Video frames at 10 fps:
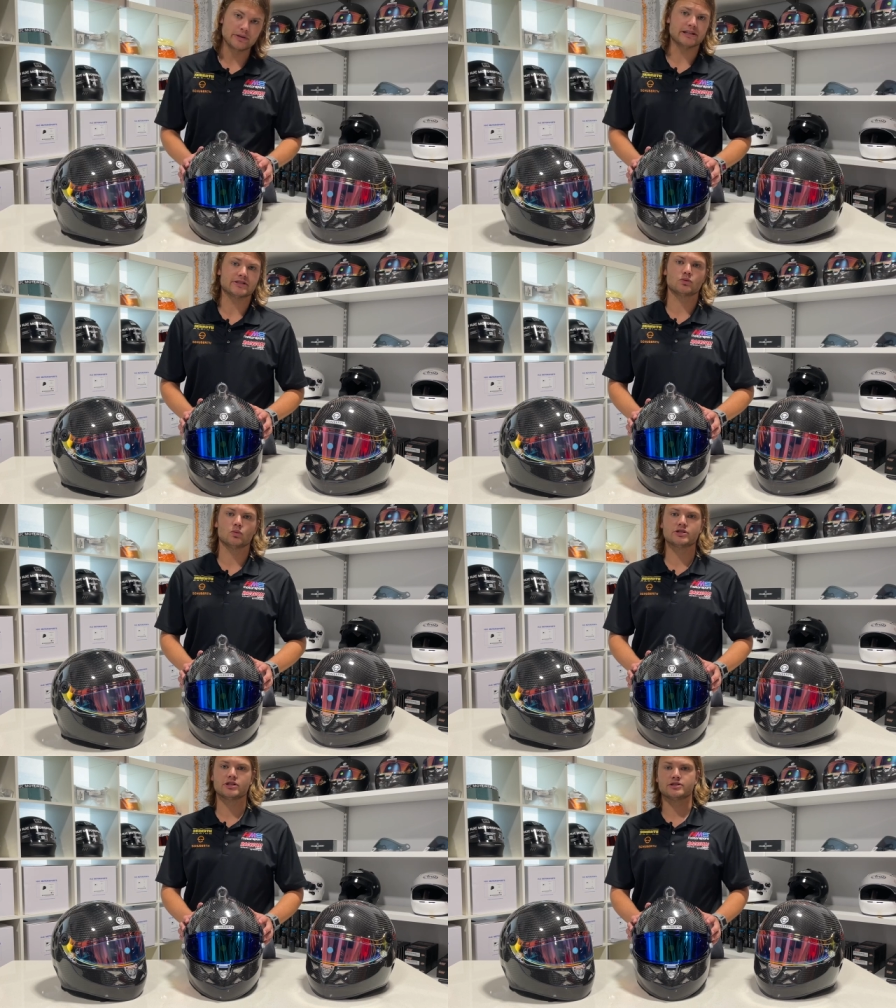piece,
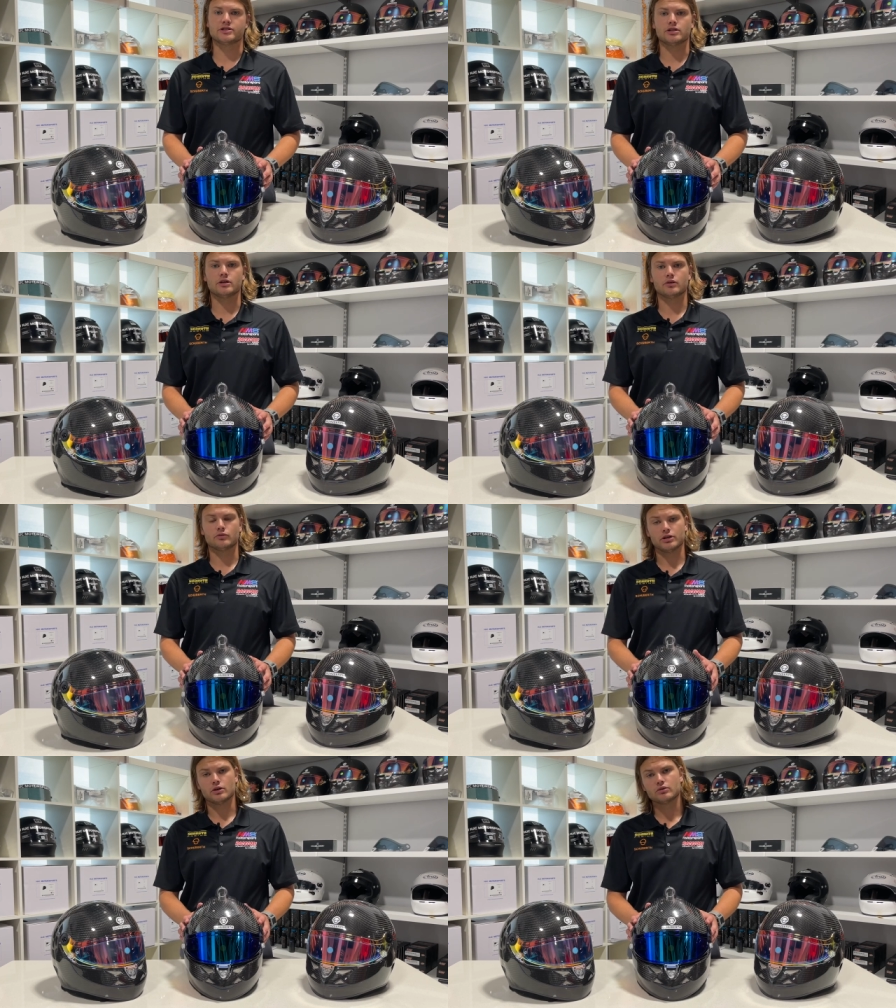which is
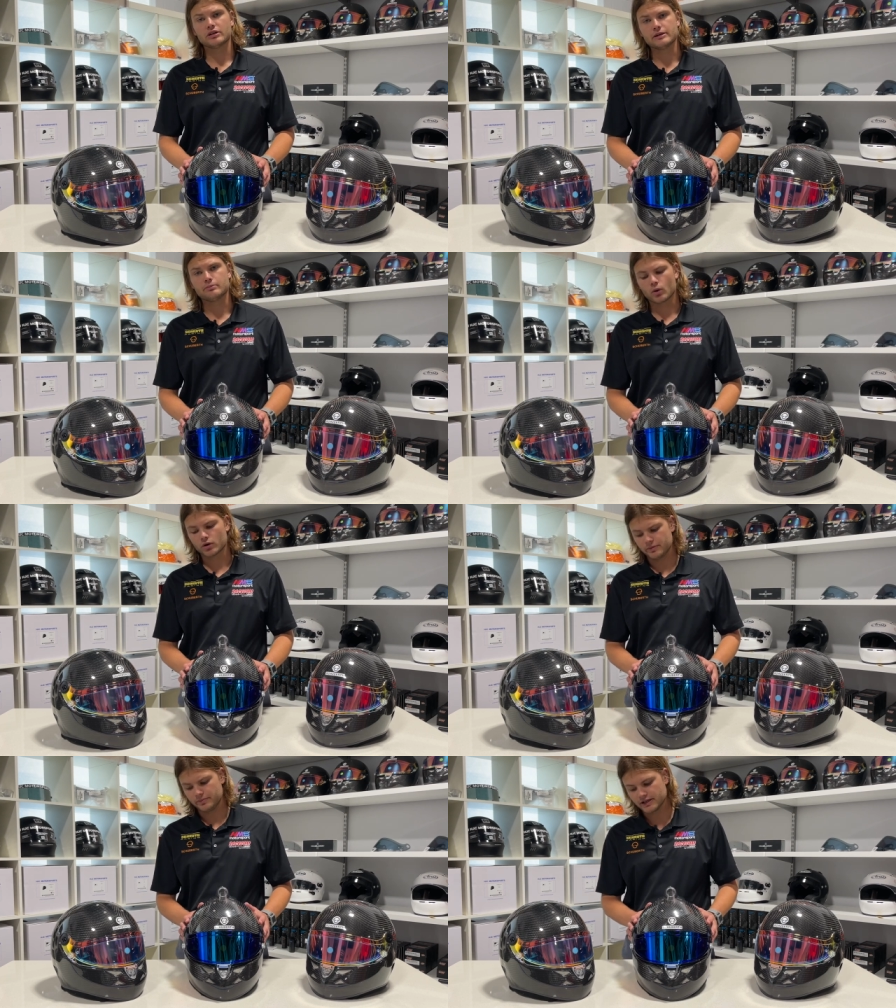you know, really
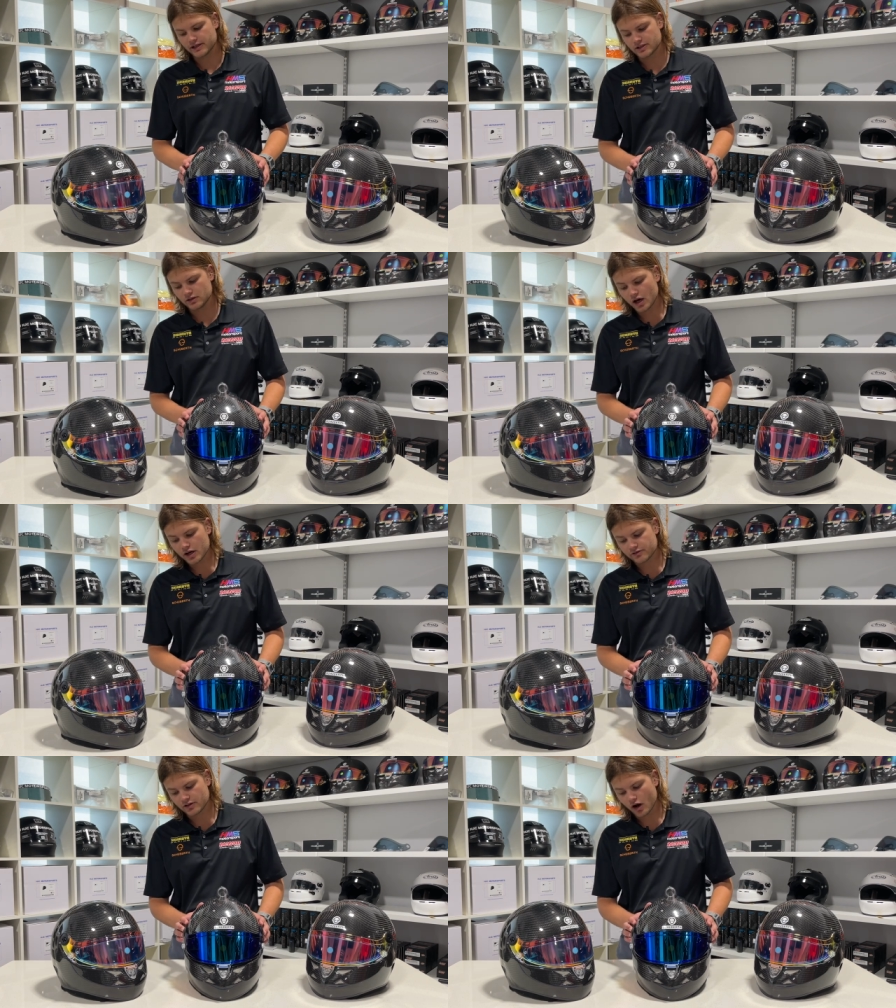important because a
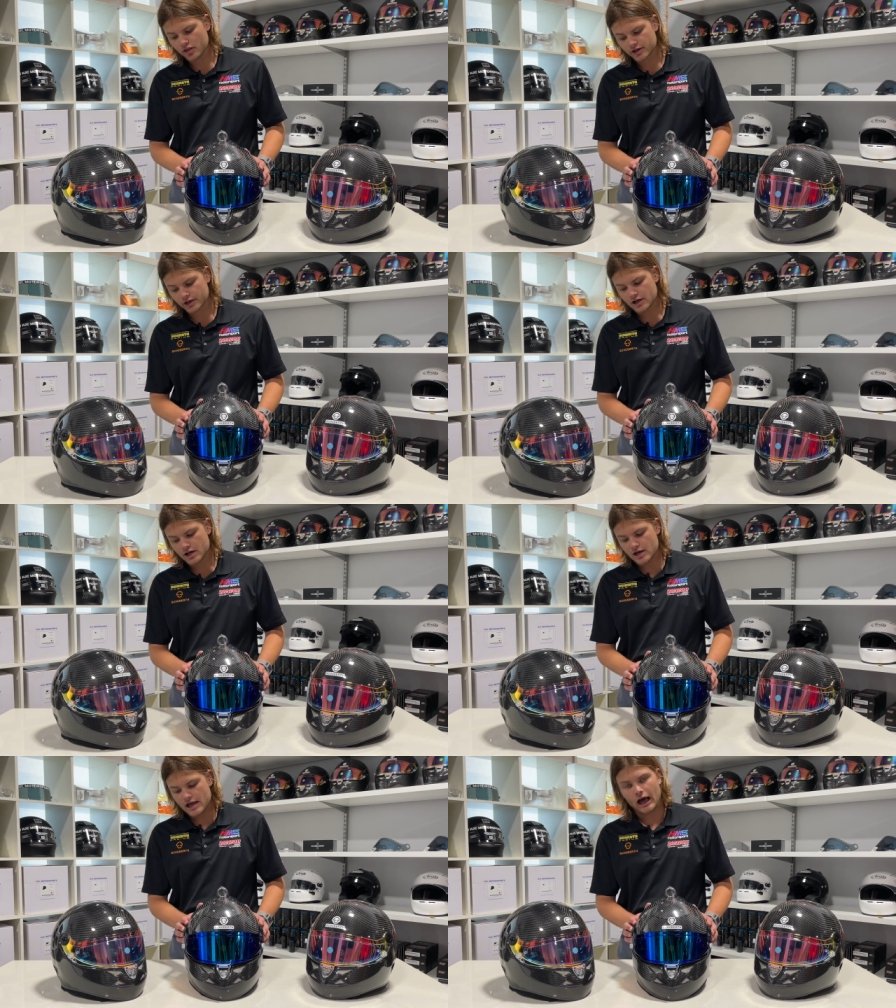lot of other
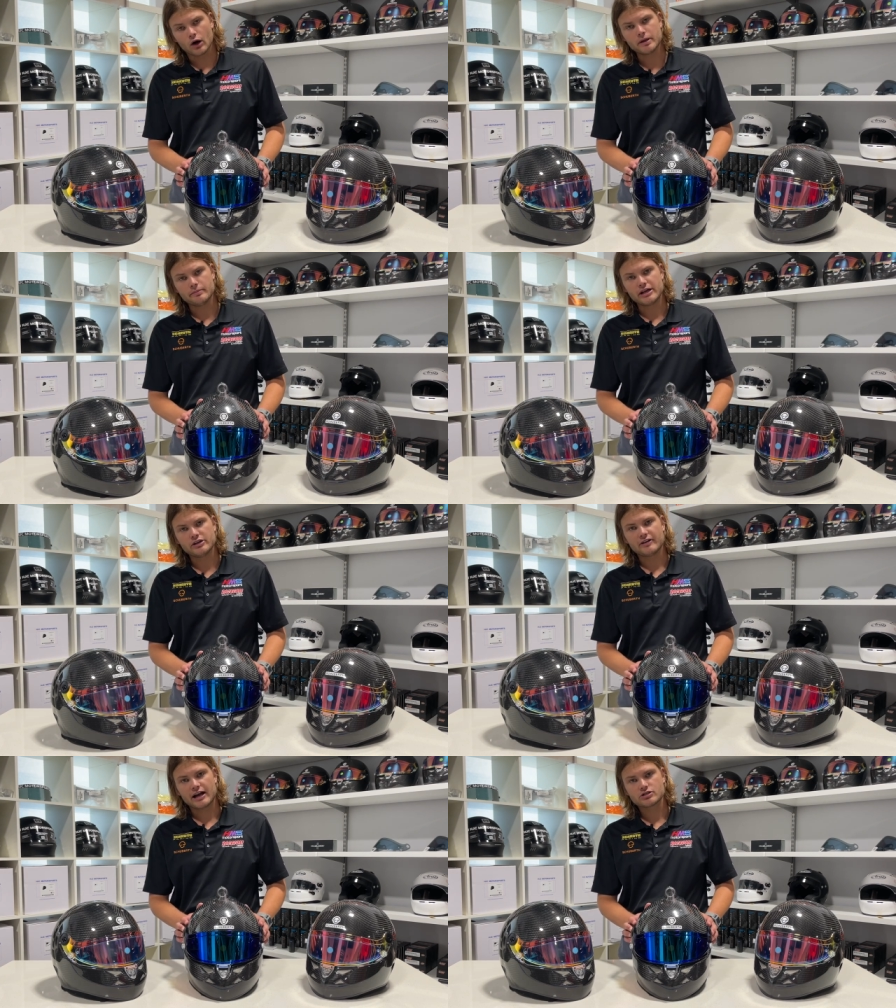helmet
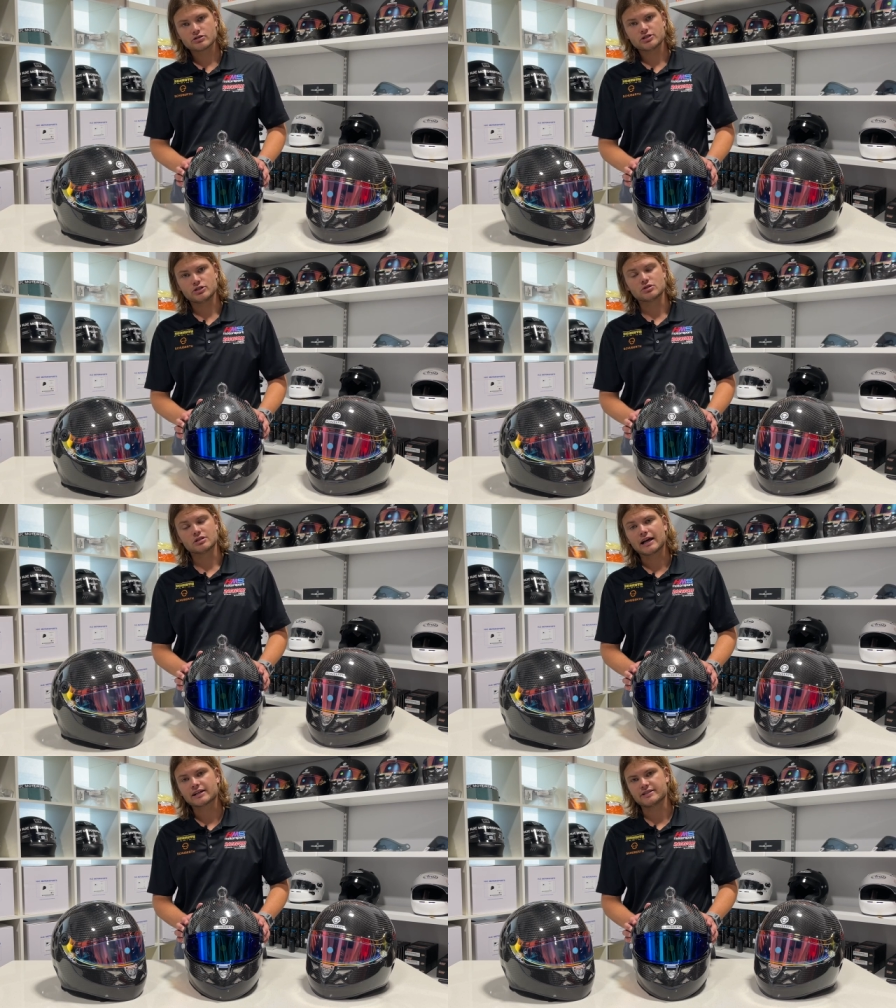manufacturers use
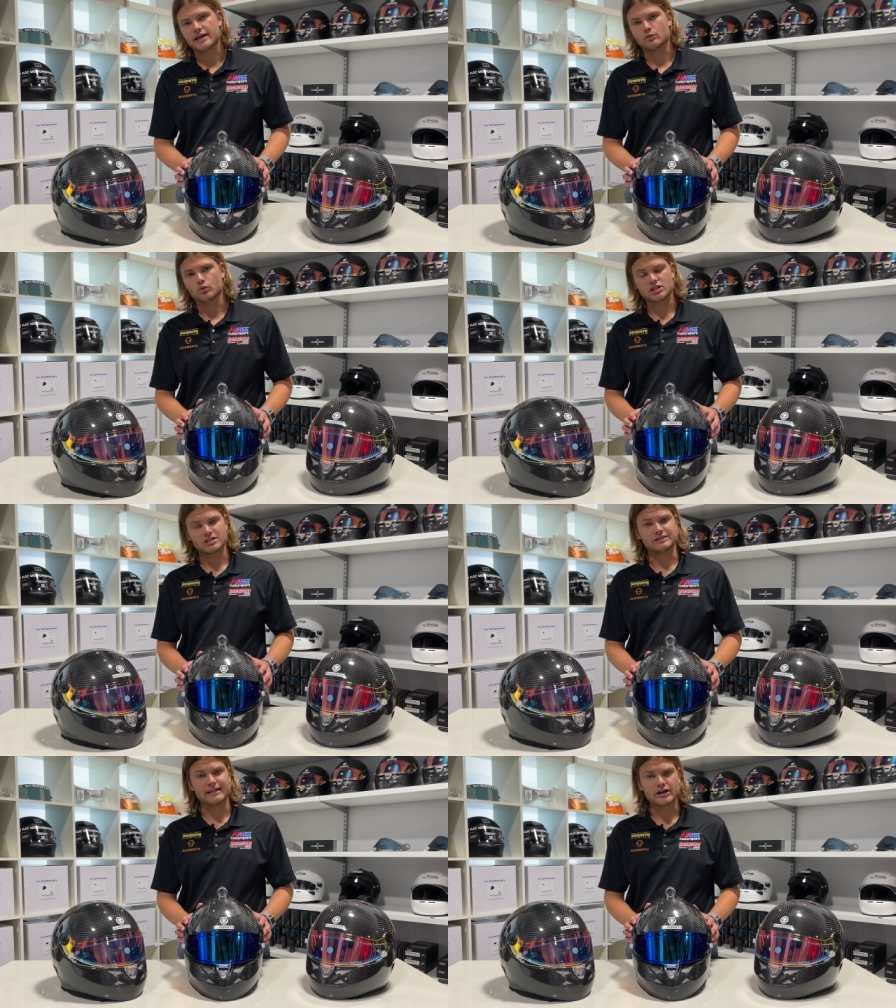Lexan, which
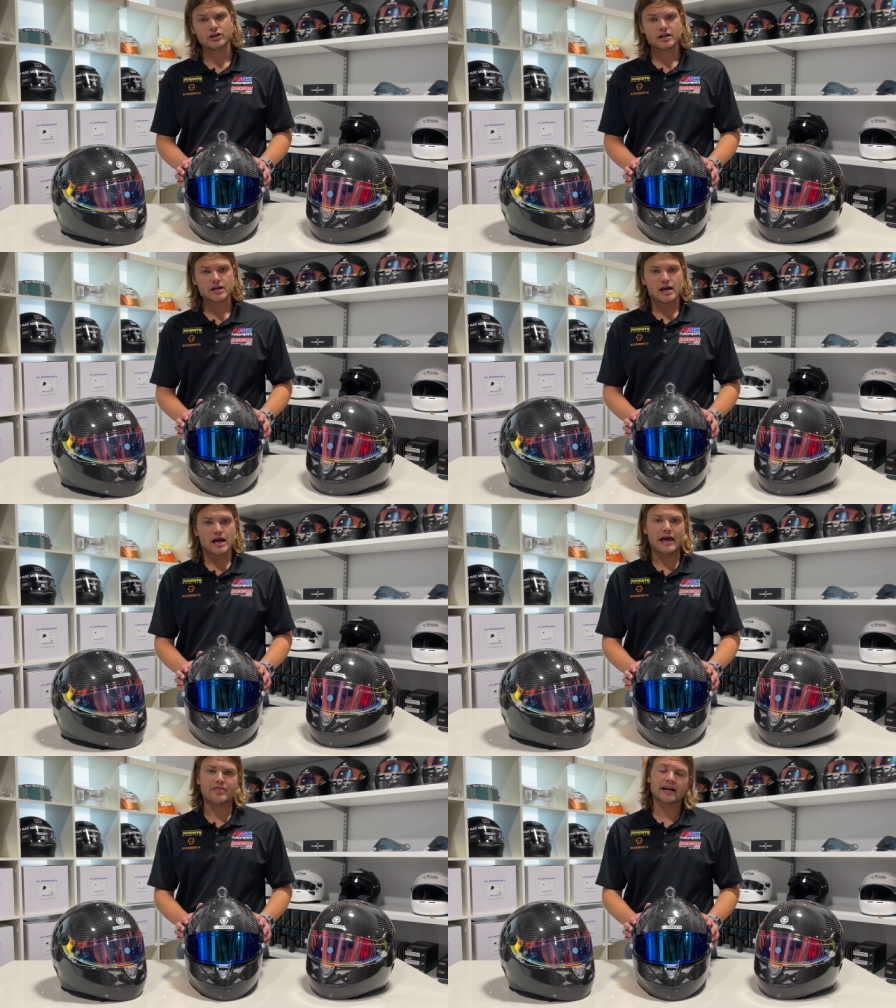is layered,
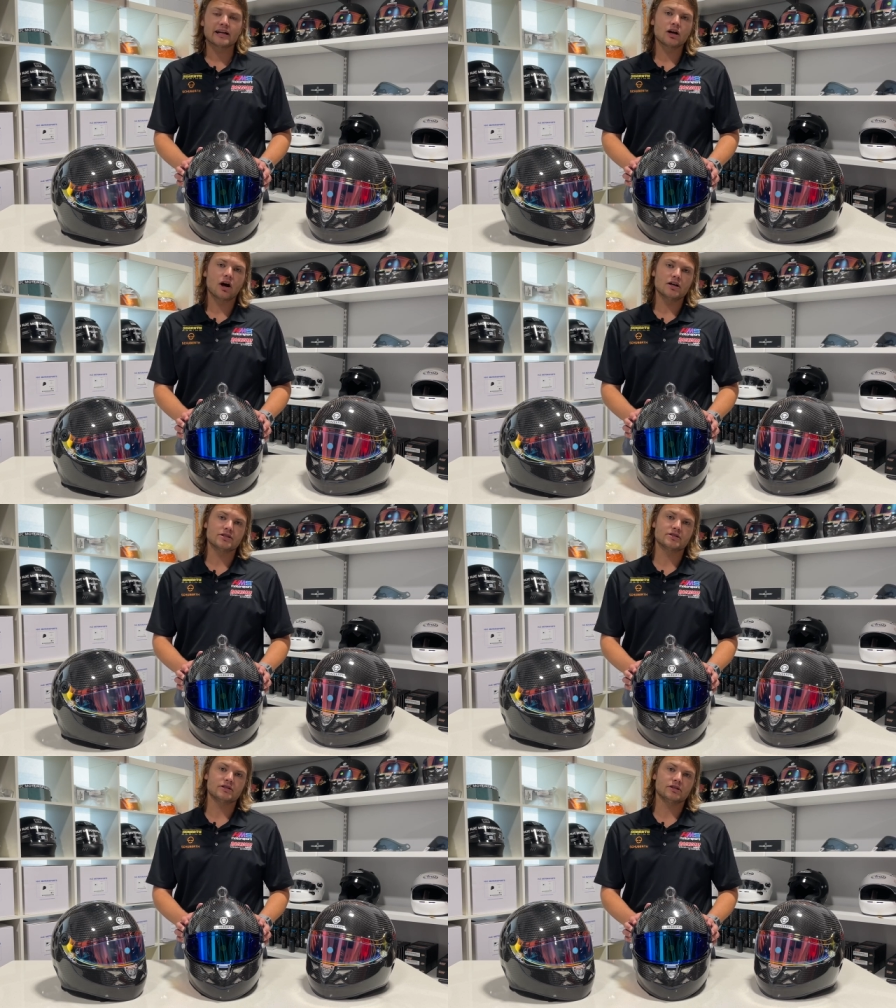and that can
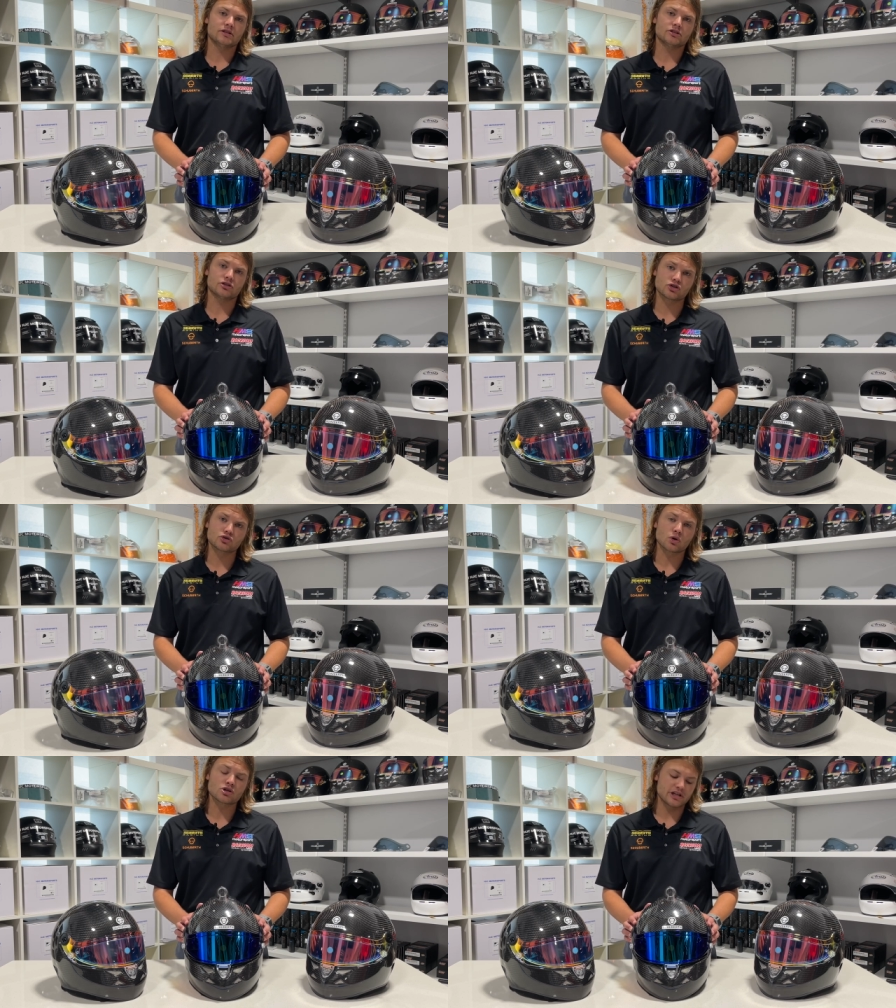cause
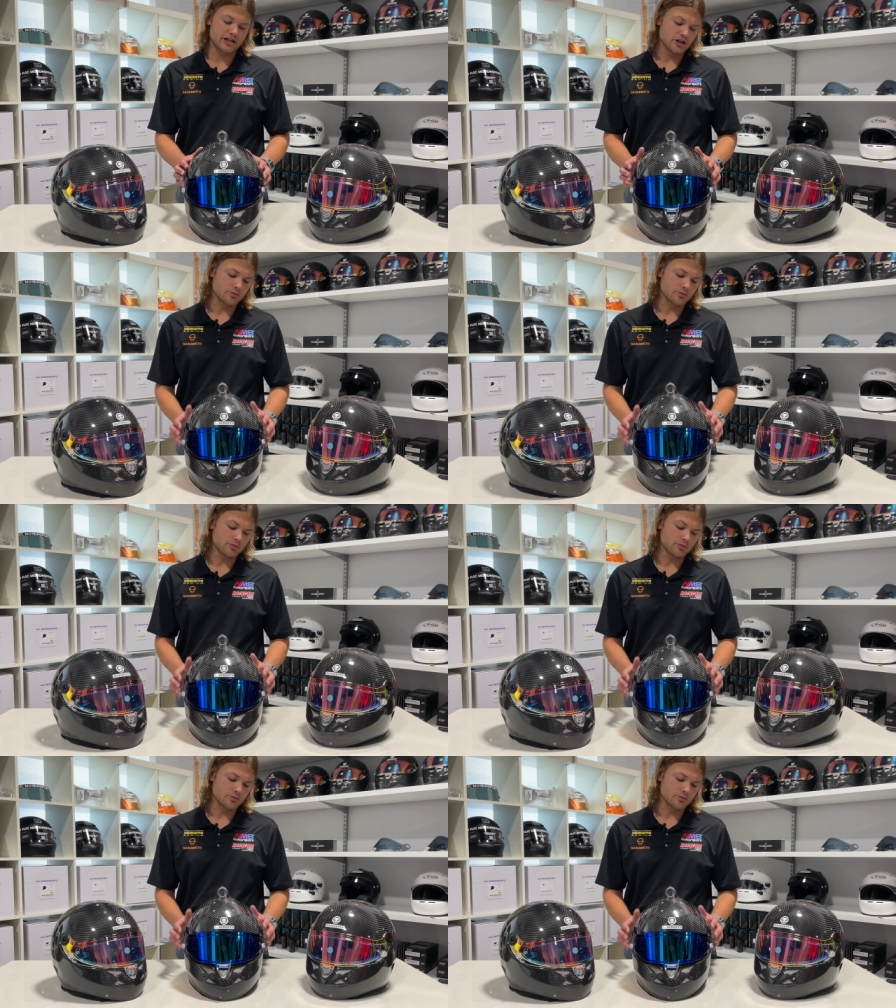distortion in your